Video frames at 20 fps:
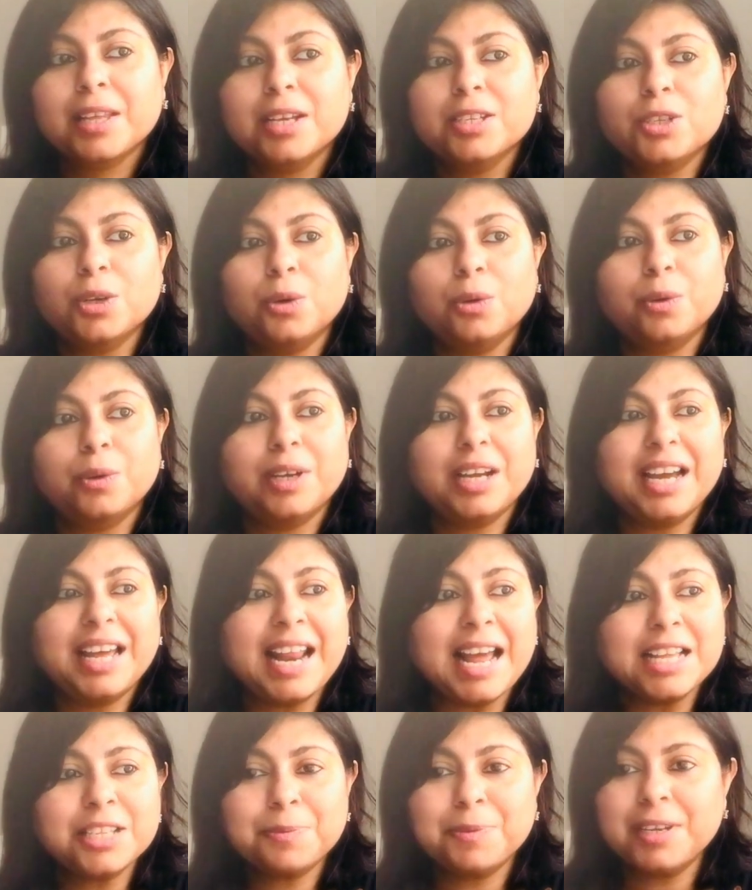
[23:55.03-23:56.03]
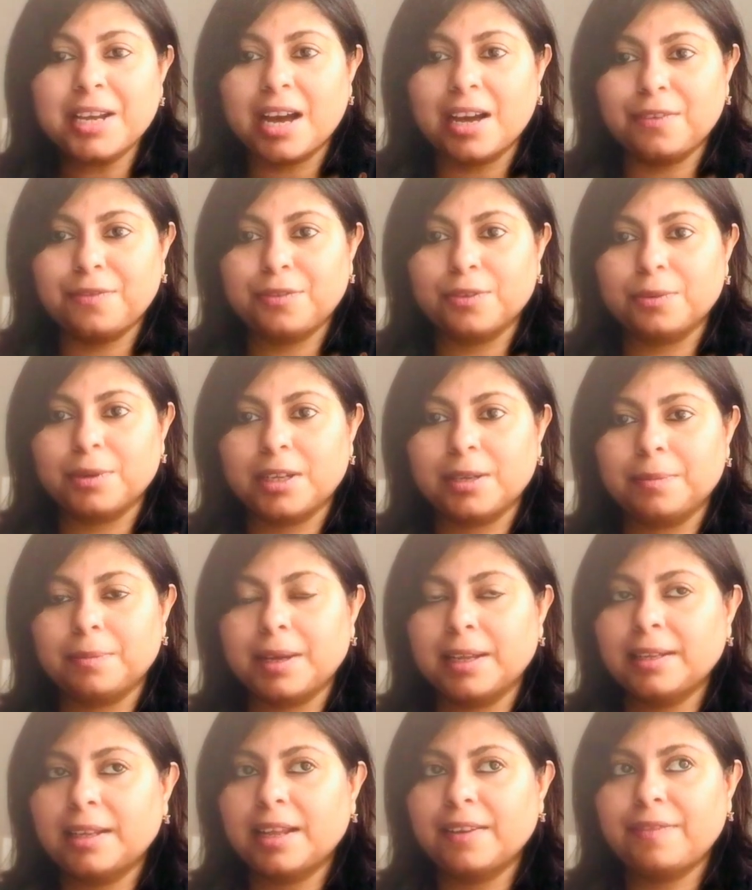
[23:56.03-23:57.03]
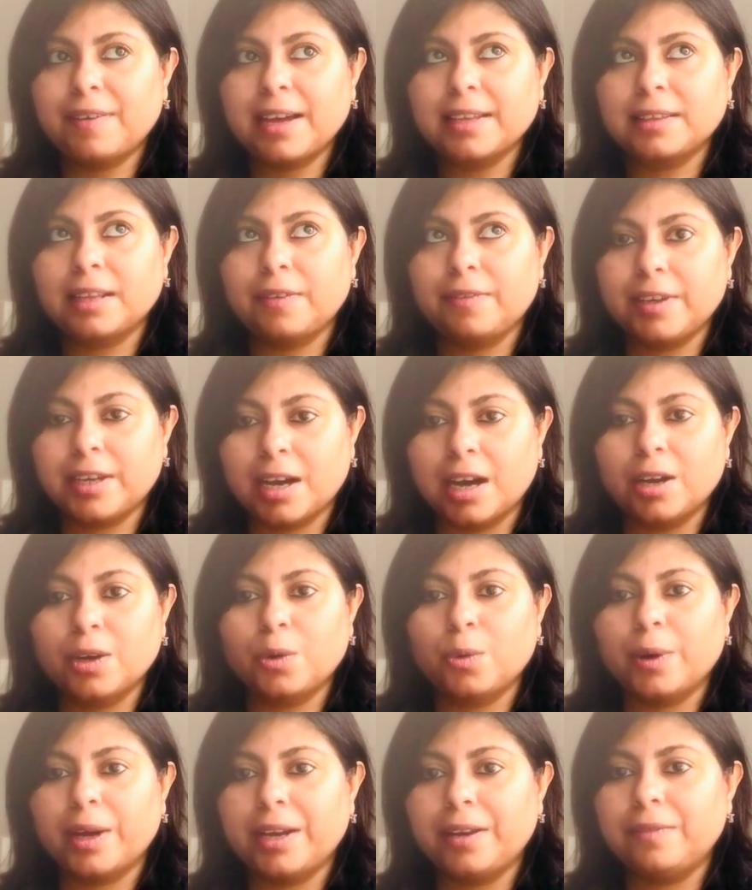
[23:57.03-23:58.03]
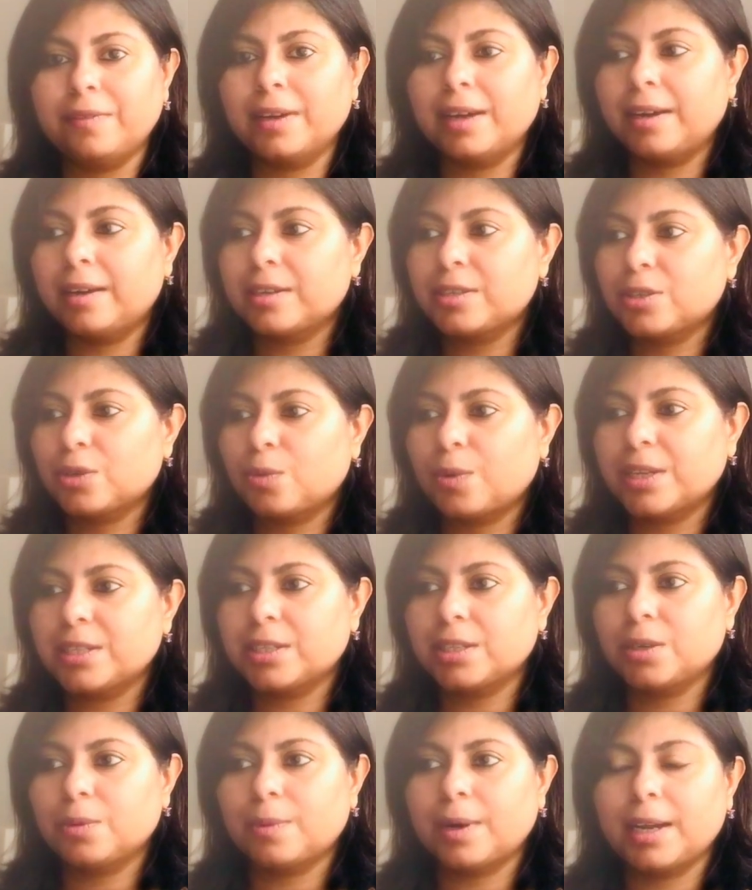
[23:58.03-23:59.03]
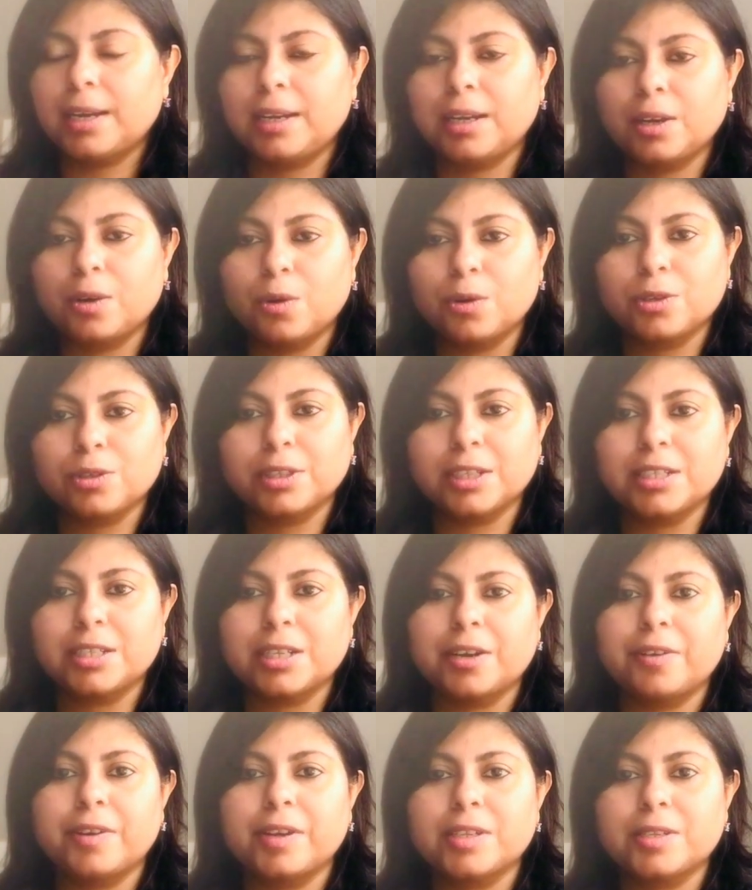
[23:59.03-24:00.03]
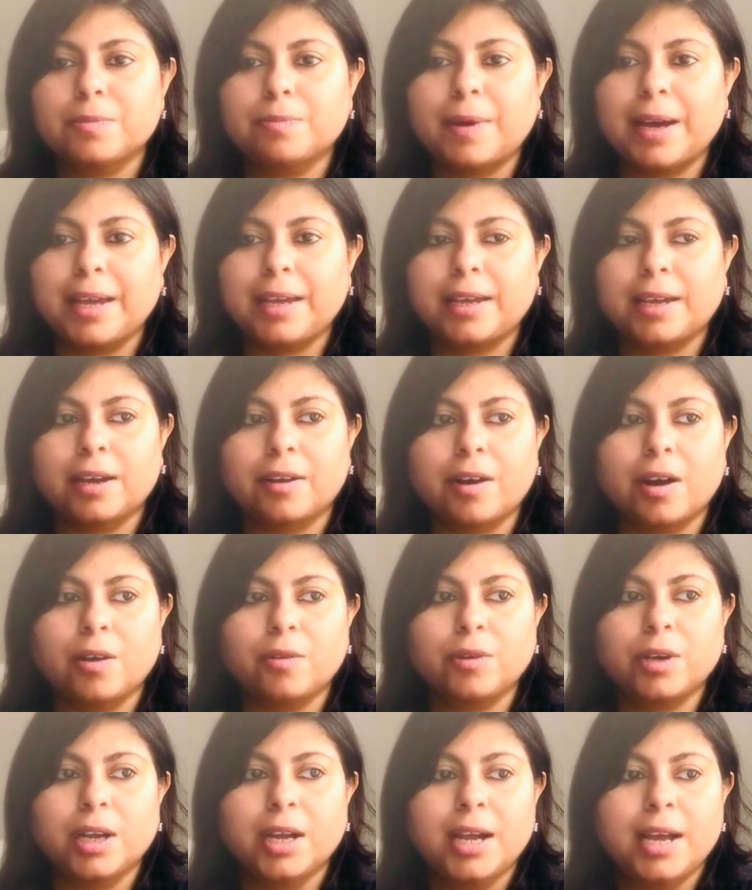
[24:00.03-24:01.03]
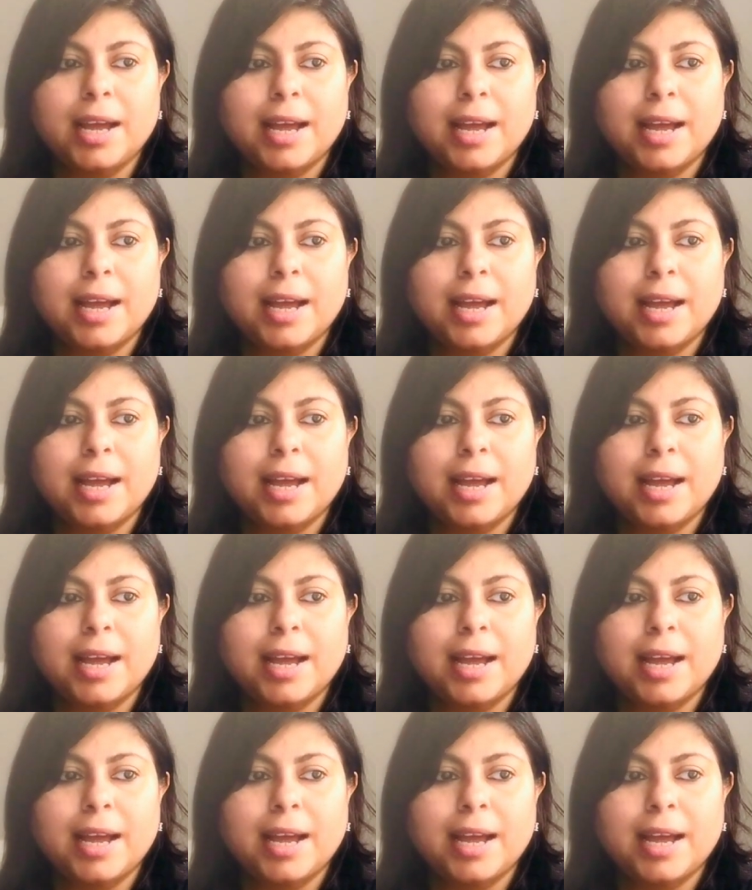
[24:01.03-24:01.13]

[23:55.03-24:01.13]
So it has been hard for him, and the fact that we can't go anywhere. So once in a while he'll go to the terrace, bike around,